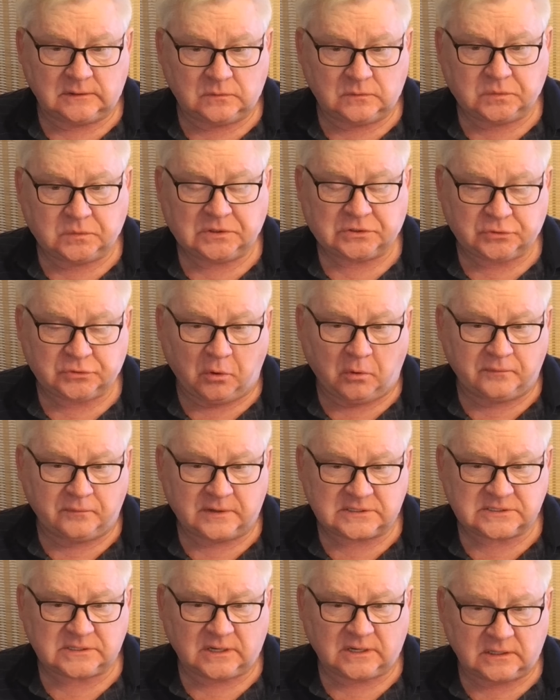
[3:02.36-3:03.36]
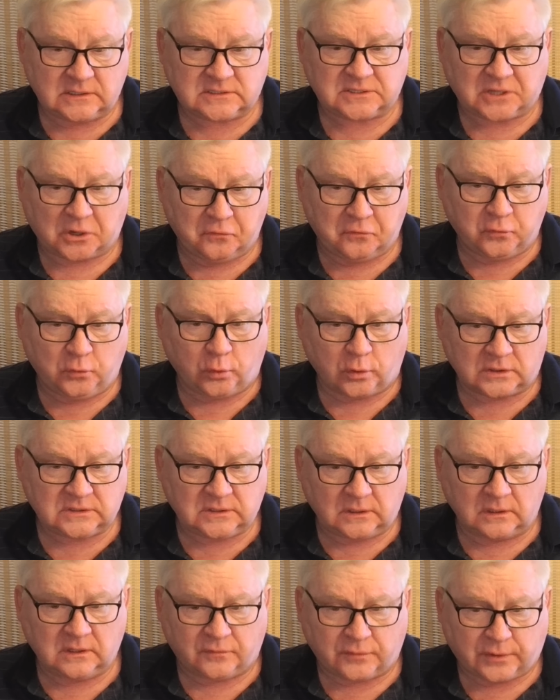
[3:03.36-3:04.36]
with, obviously, instead of corn,
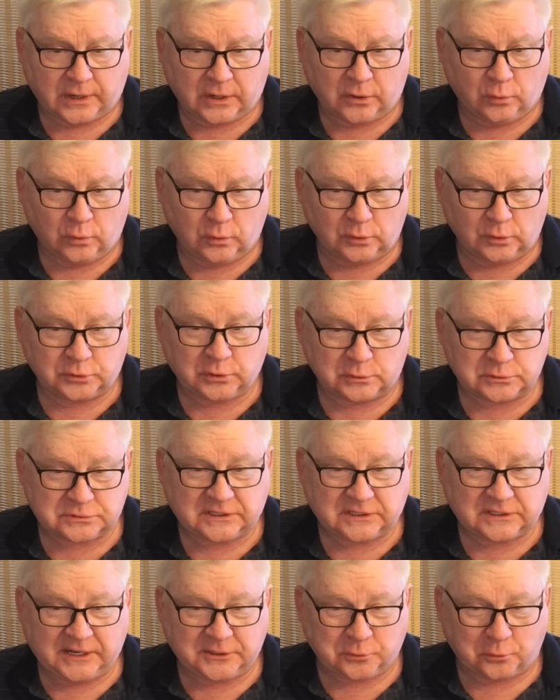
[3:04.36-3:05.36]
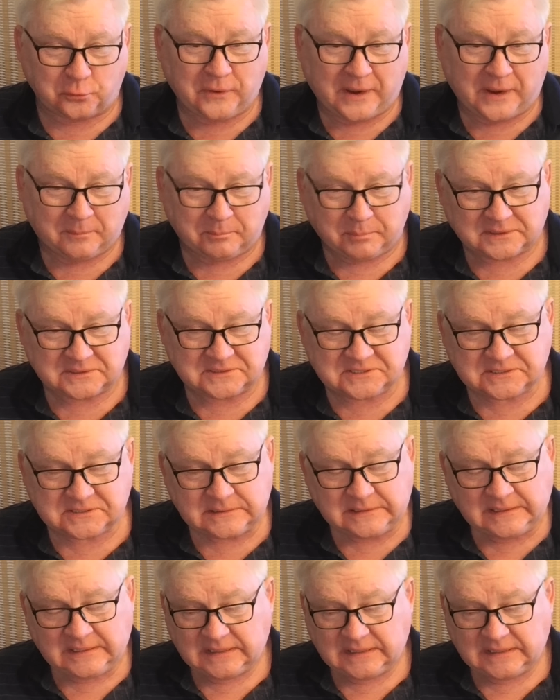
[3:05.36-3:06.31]
delivering all those NATO weapons.